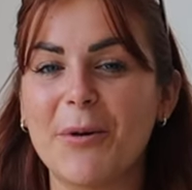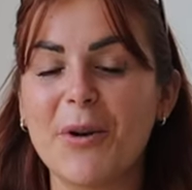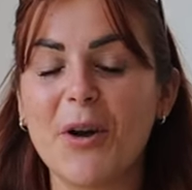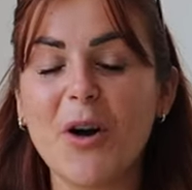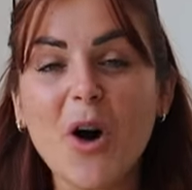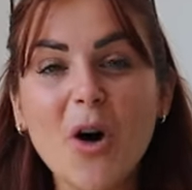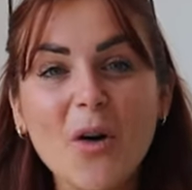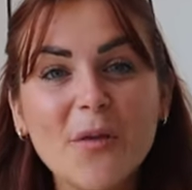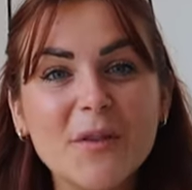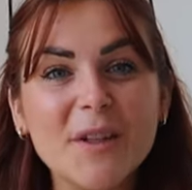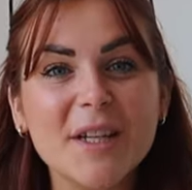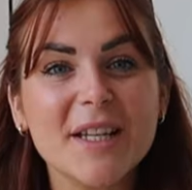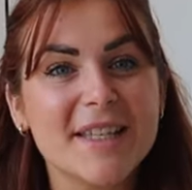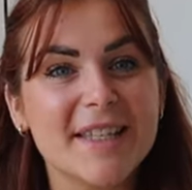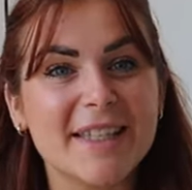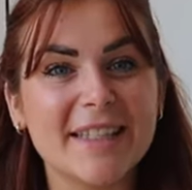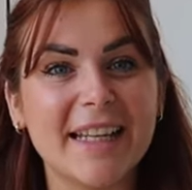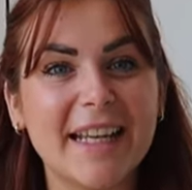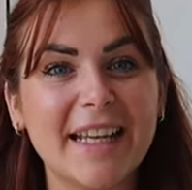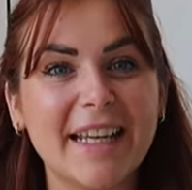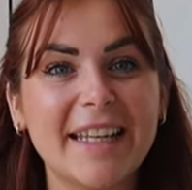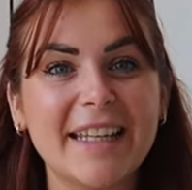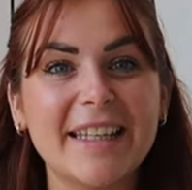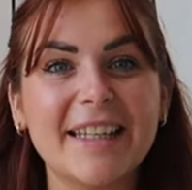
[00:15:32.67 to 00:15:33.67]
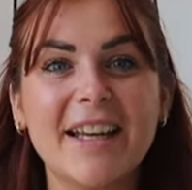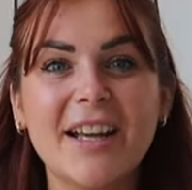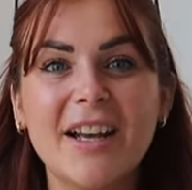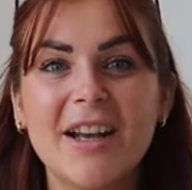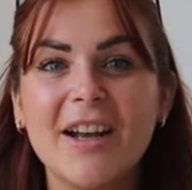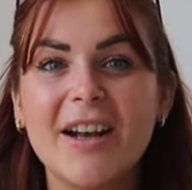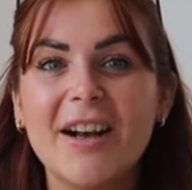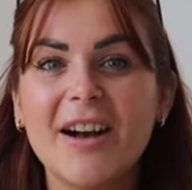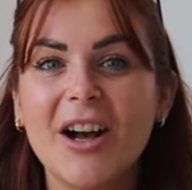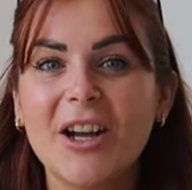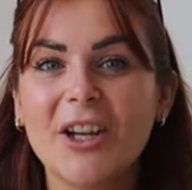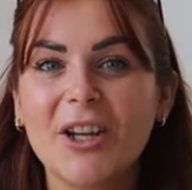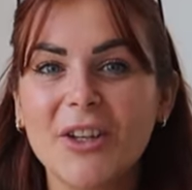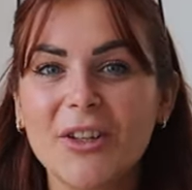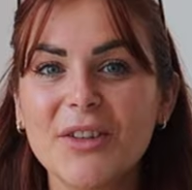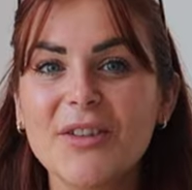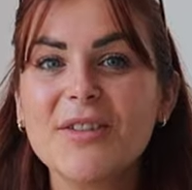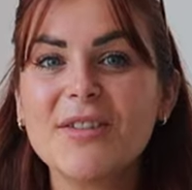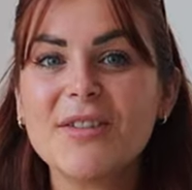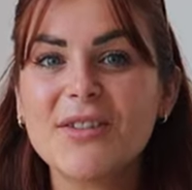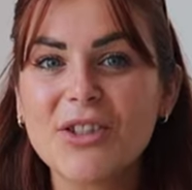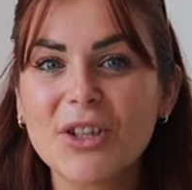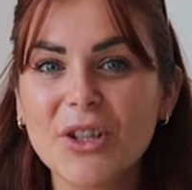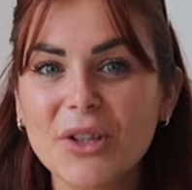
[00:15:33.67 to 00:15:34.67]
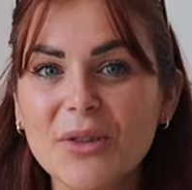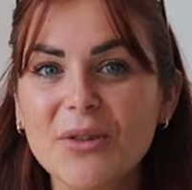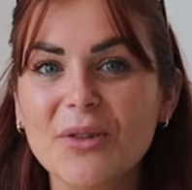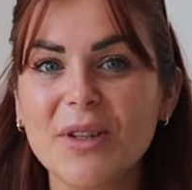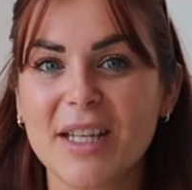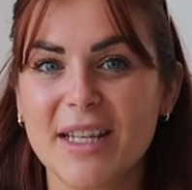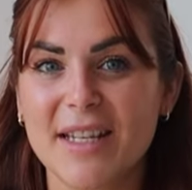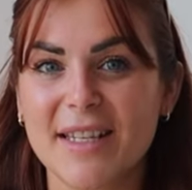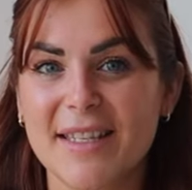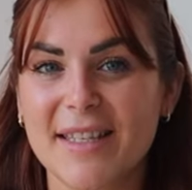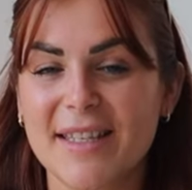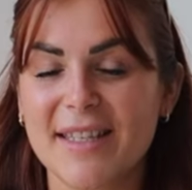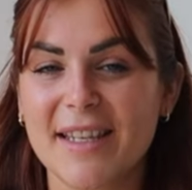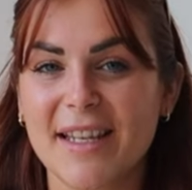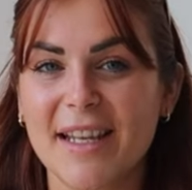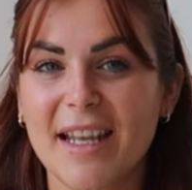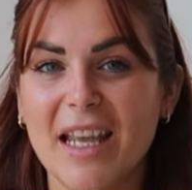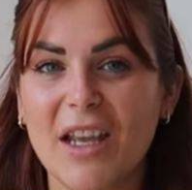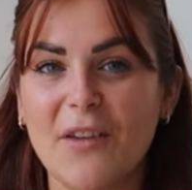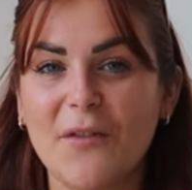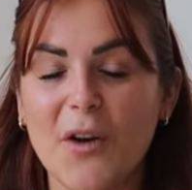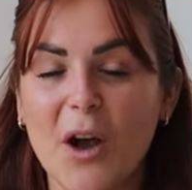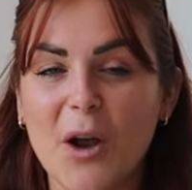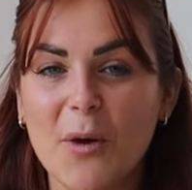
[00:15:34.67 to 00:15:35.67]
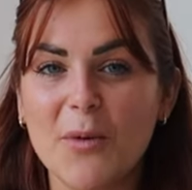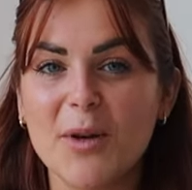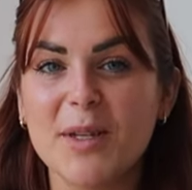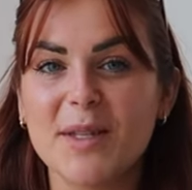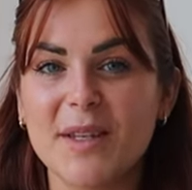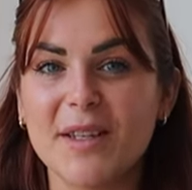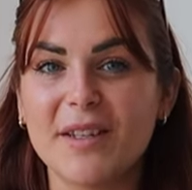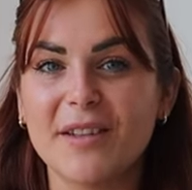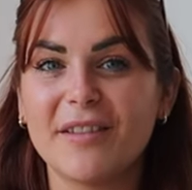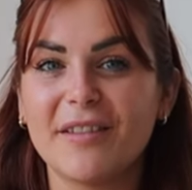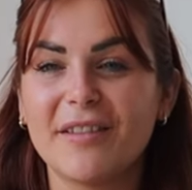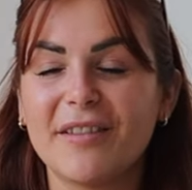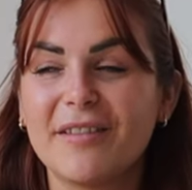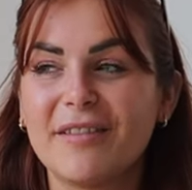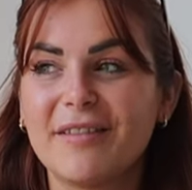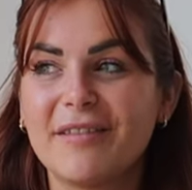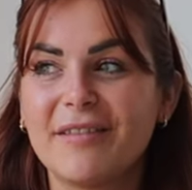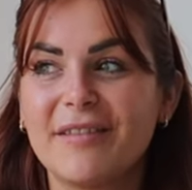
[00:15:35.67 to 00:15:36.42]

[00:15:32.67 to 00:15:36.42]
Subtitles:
And obviously, I couldn't do this if I wasn't